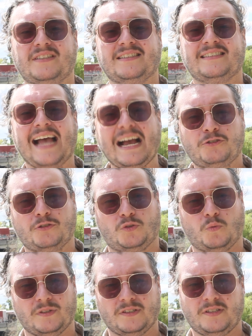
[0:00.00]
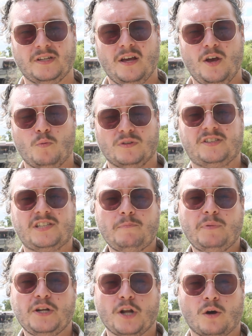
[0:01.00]
disastrous ones was
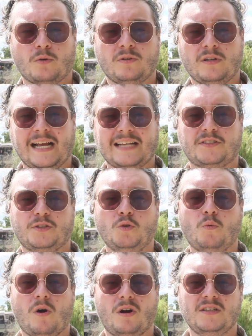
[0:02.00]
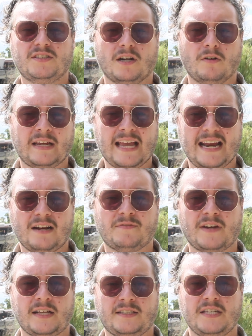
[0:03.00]
simply known as the New Orleans Hurricane of
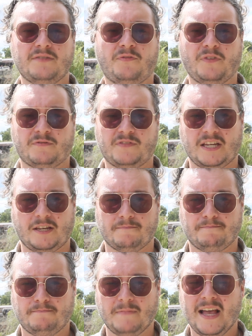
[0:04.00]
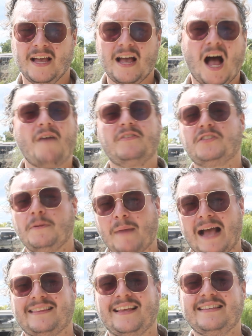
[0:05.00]
1915. Obviously,
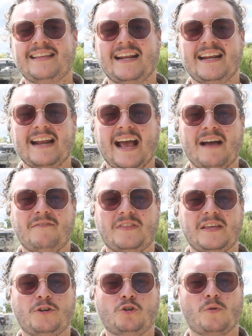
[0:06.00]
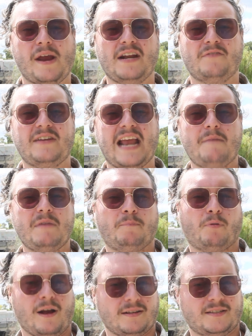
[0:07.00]
back then, they didn't have the creative naming
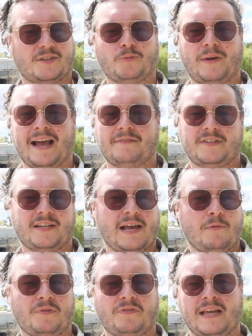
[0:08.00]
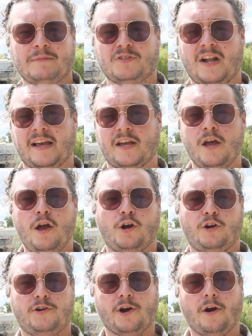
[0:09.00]
process we have today with names like
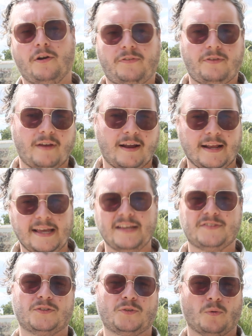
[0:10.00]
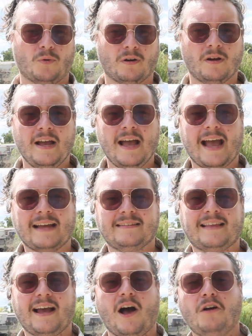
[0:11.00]
Gert and Isidore,
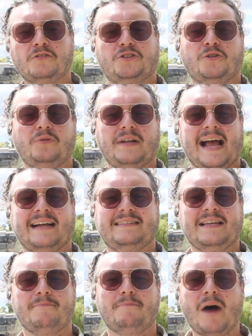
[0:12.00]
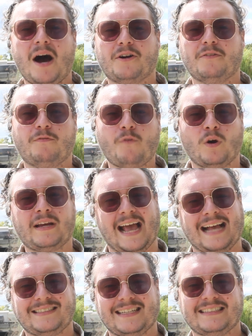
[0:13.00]
and they also lacked the modern
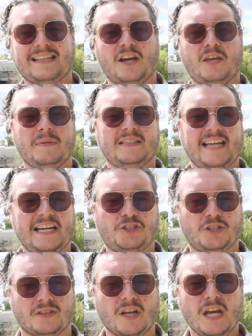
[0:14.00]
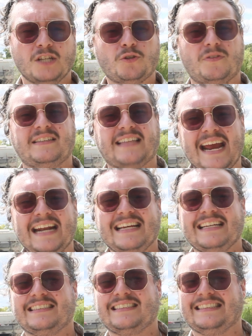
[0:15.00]
forecasting and documentation, so the data
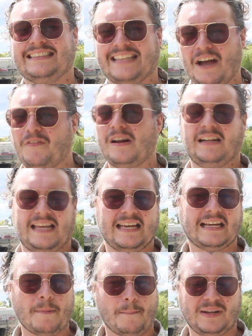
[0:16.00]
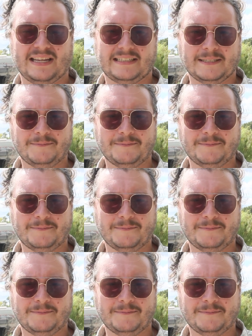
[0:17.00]
is definitely incomplete.